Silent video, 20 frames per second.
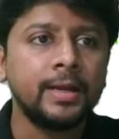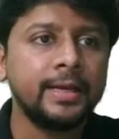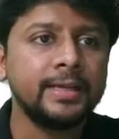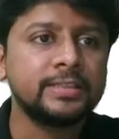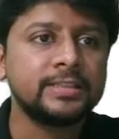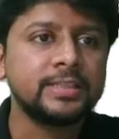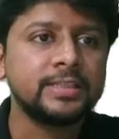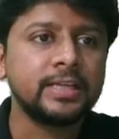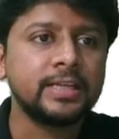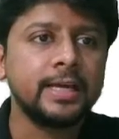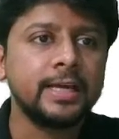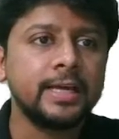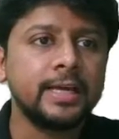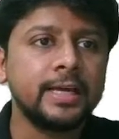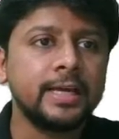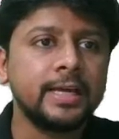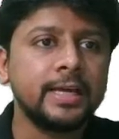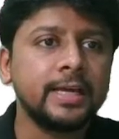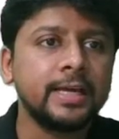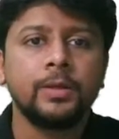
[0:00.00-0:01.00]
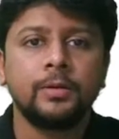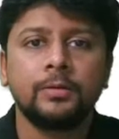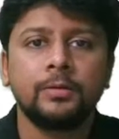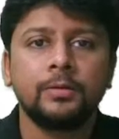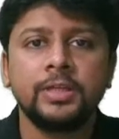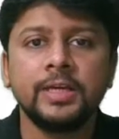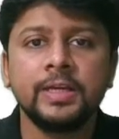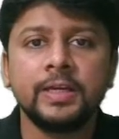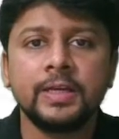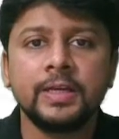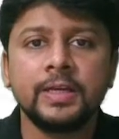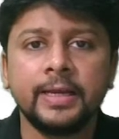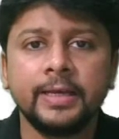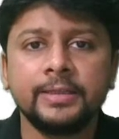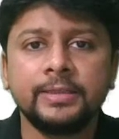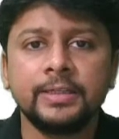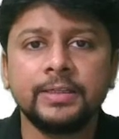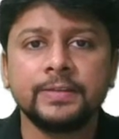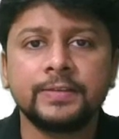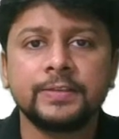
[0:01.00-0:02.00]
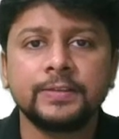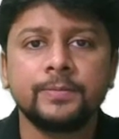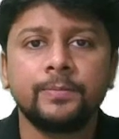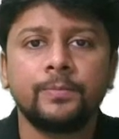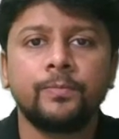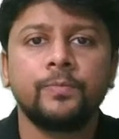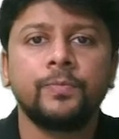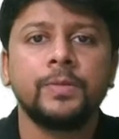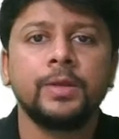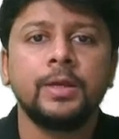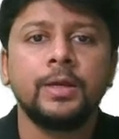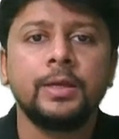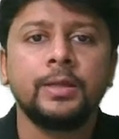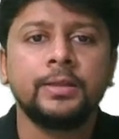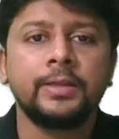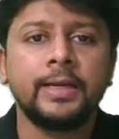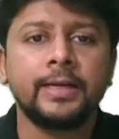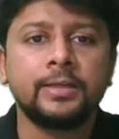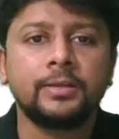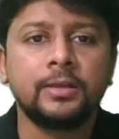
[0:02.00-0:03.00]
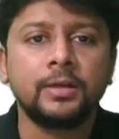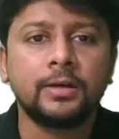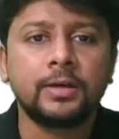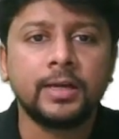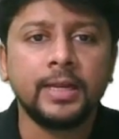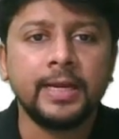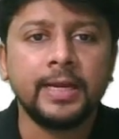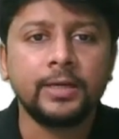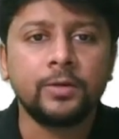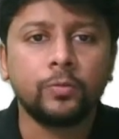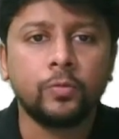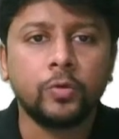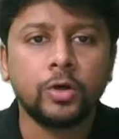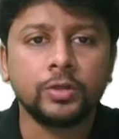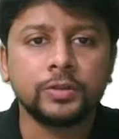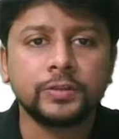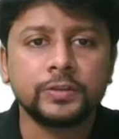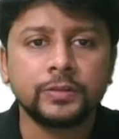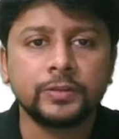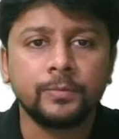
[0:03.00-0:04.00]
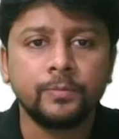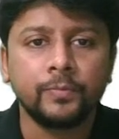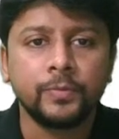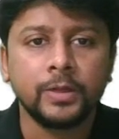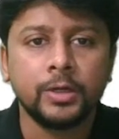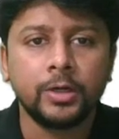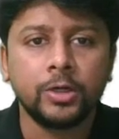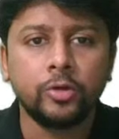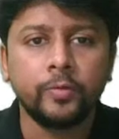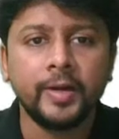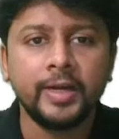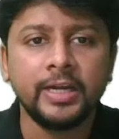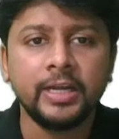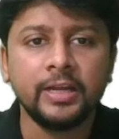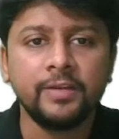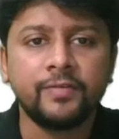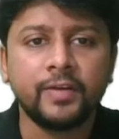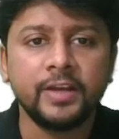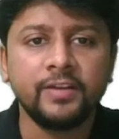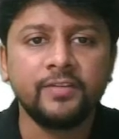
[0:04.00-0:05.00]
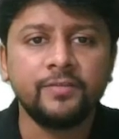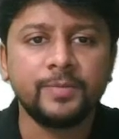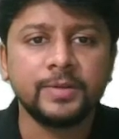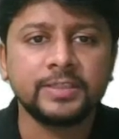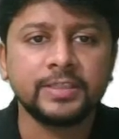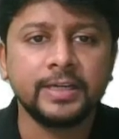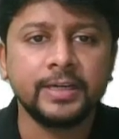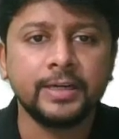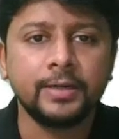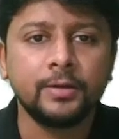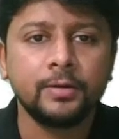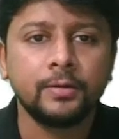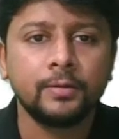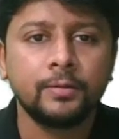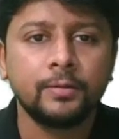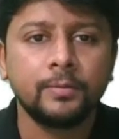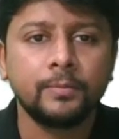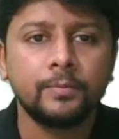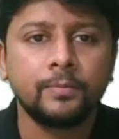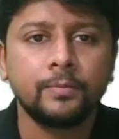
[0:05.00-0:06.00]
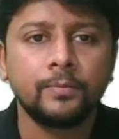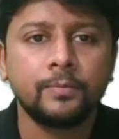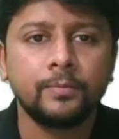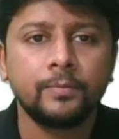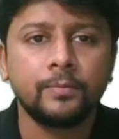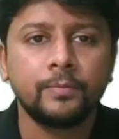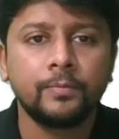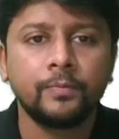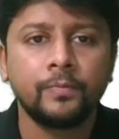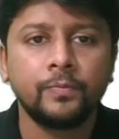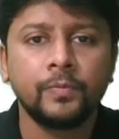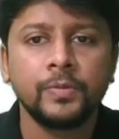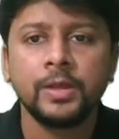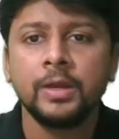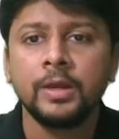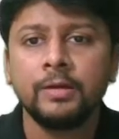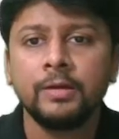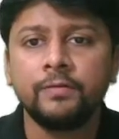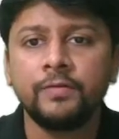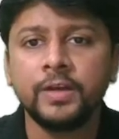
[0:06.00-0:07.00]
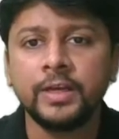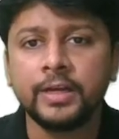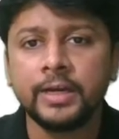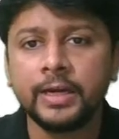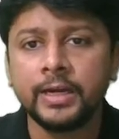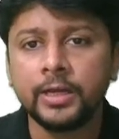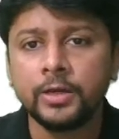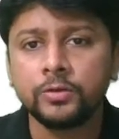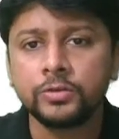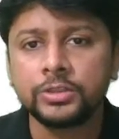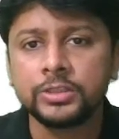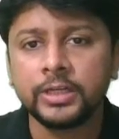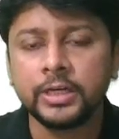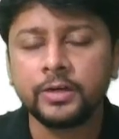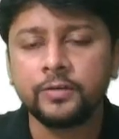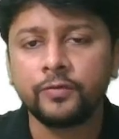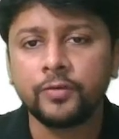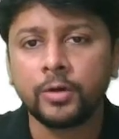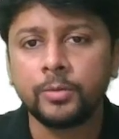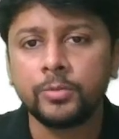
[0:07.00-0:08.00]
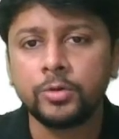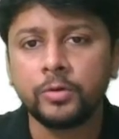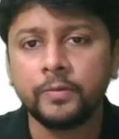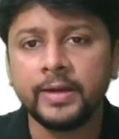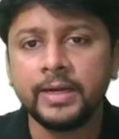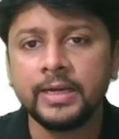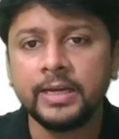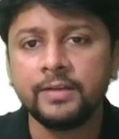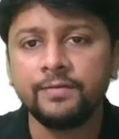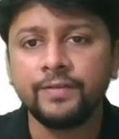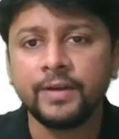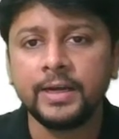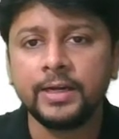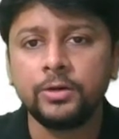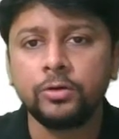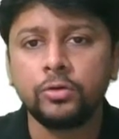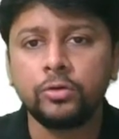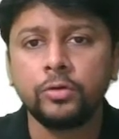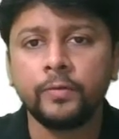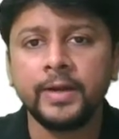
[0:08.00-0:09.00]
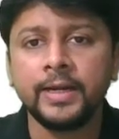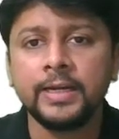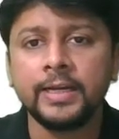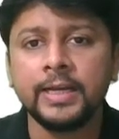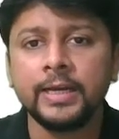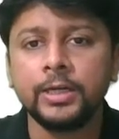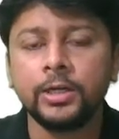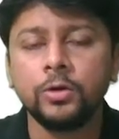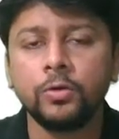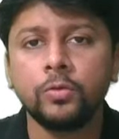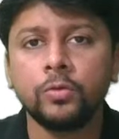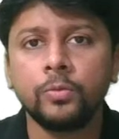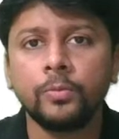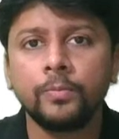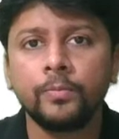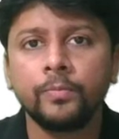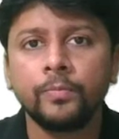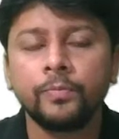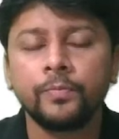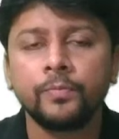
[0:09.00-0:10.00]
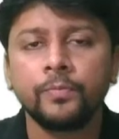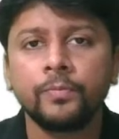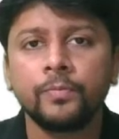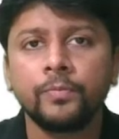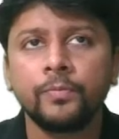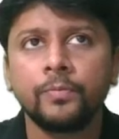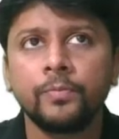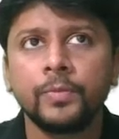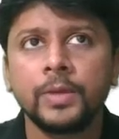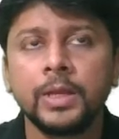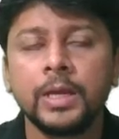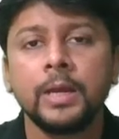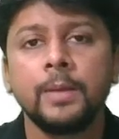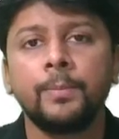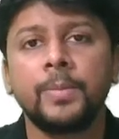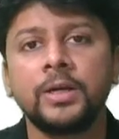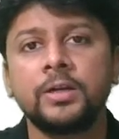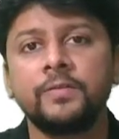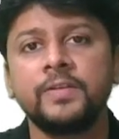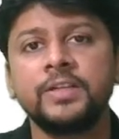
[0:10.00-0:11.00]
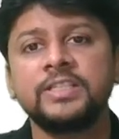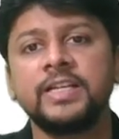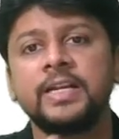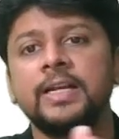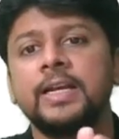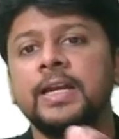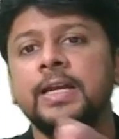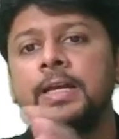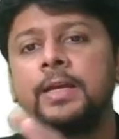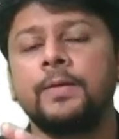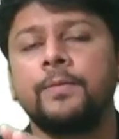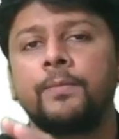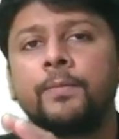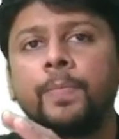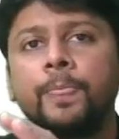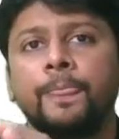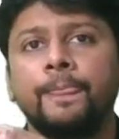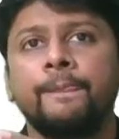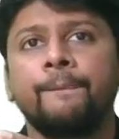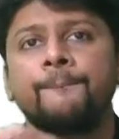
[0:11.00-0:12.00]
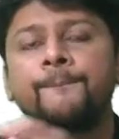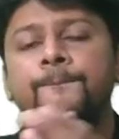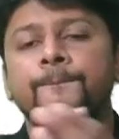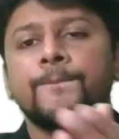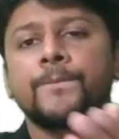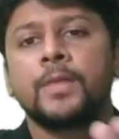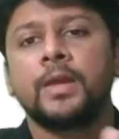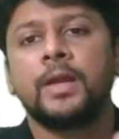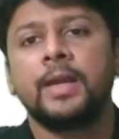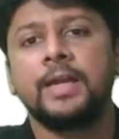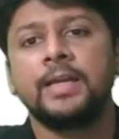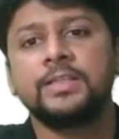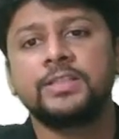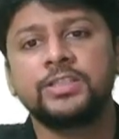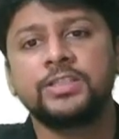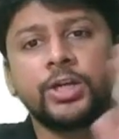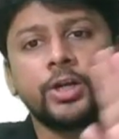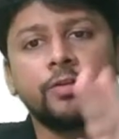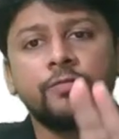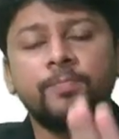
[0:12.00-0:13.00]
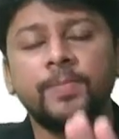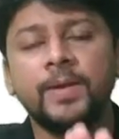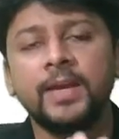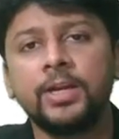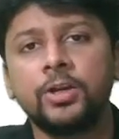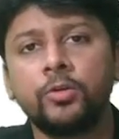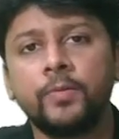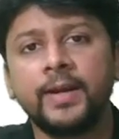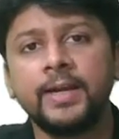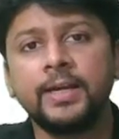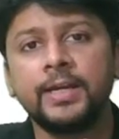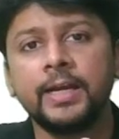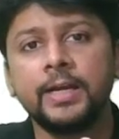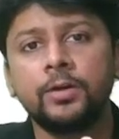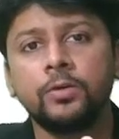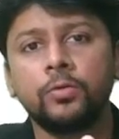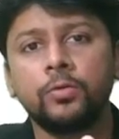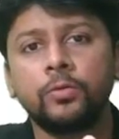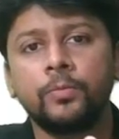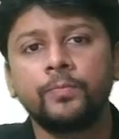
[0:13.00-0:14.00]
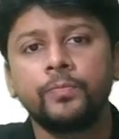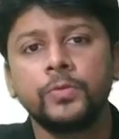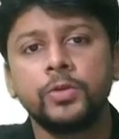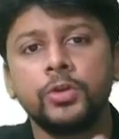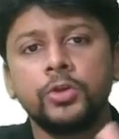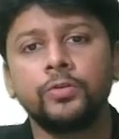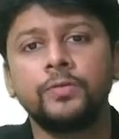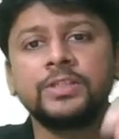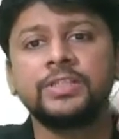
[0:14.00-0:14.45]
It's like thinking like this, that the rate was 25%. We reduced it from 25 to 22. But we said, no, instead of paying 22, you